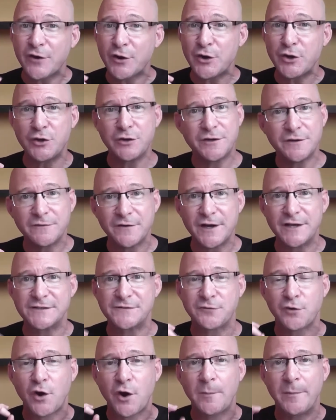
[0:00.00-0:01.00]
very good
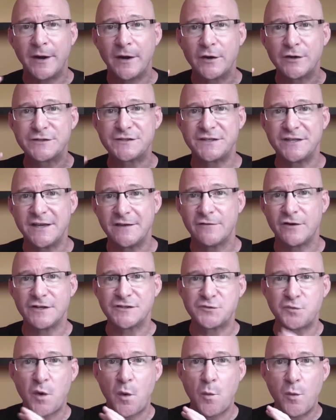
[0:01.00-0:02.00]
advice for our parents to give
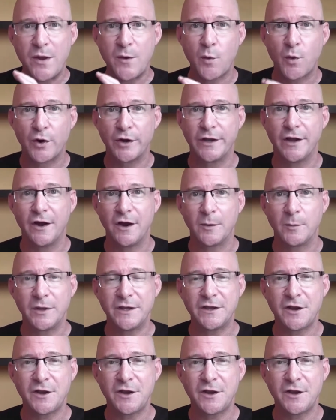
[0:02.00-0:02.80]
us when we were young.